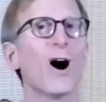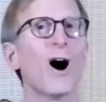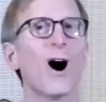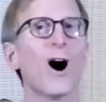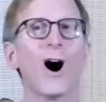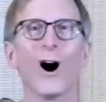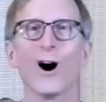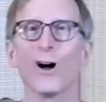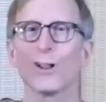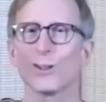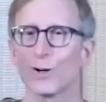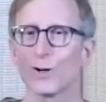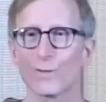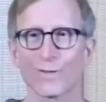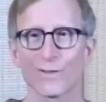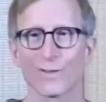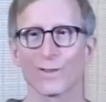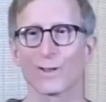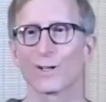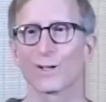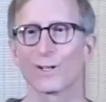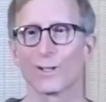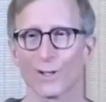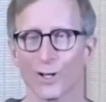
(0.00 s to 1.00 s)
all over
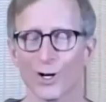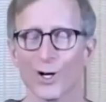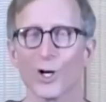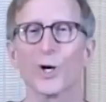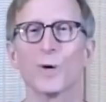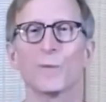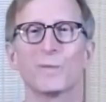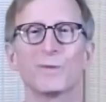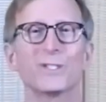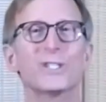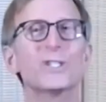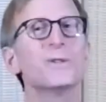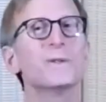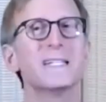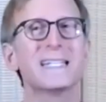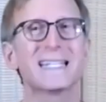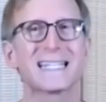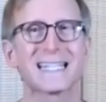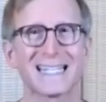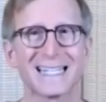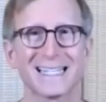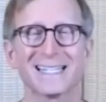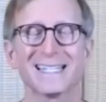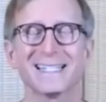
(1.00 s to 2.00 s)
the globe tuning
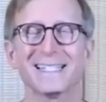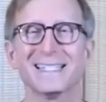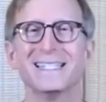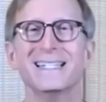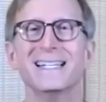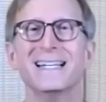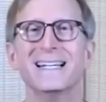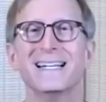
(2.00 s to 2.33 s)
in